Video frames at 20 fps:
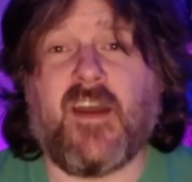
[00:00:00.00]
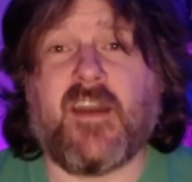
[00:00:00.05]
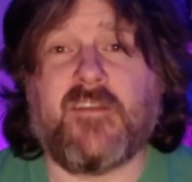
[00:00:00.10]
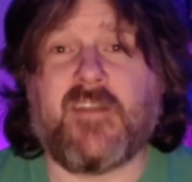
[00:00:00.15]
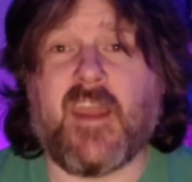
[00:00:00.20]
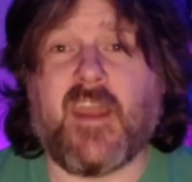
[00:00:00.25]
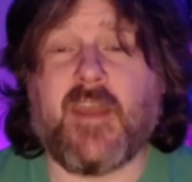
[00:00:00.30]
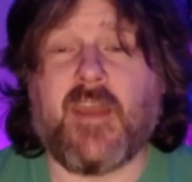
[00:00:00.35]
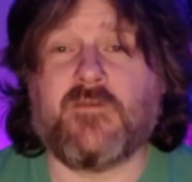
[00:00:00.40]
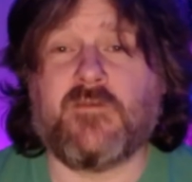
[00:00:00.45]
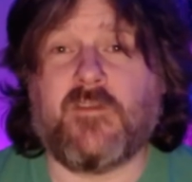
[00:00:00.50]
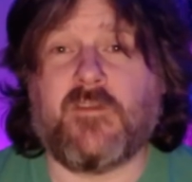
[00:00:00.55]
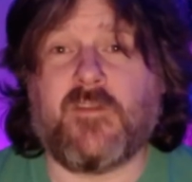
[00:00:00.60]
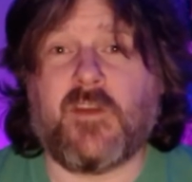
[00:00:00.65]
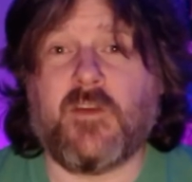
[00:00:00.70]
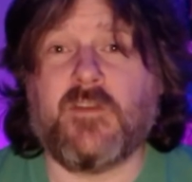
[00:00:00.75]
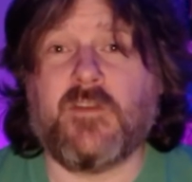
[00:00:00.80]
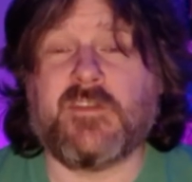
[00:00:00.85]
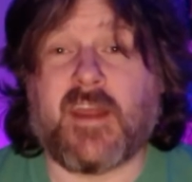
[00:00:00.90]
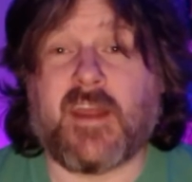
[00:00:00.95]
games
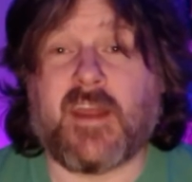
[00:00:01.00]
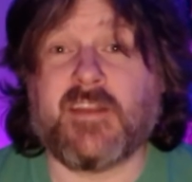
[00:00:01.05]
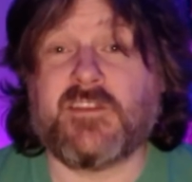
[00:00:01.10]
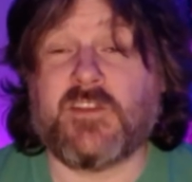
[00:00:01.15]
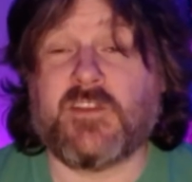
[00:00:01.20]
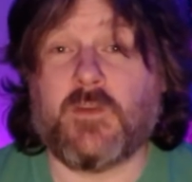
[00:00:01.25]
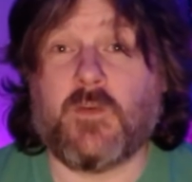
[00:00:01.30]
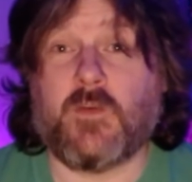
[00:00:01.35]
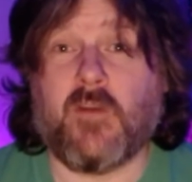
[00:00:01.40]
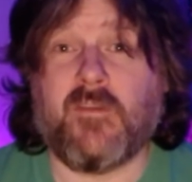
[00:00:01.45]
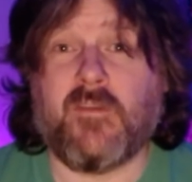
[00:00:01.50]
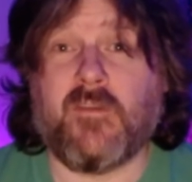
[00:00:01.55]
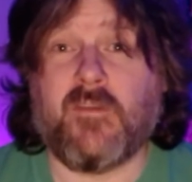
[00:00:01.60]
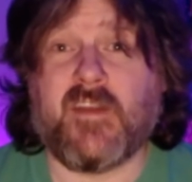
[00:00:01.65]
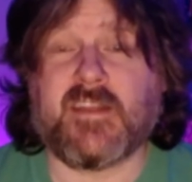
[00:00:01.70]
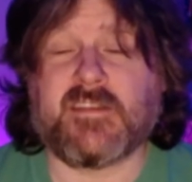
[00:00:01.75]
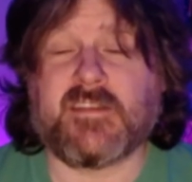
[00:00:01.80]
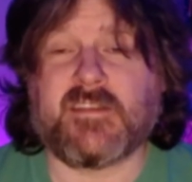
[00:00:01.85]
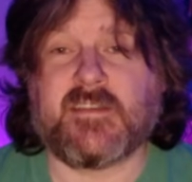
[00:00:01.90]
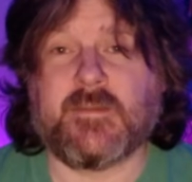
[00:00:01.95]
reviews and 2 cover
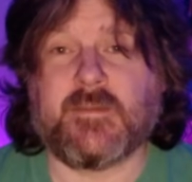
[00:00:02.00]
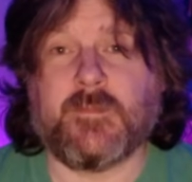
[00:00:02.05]
discs.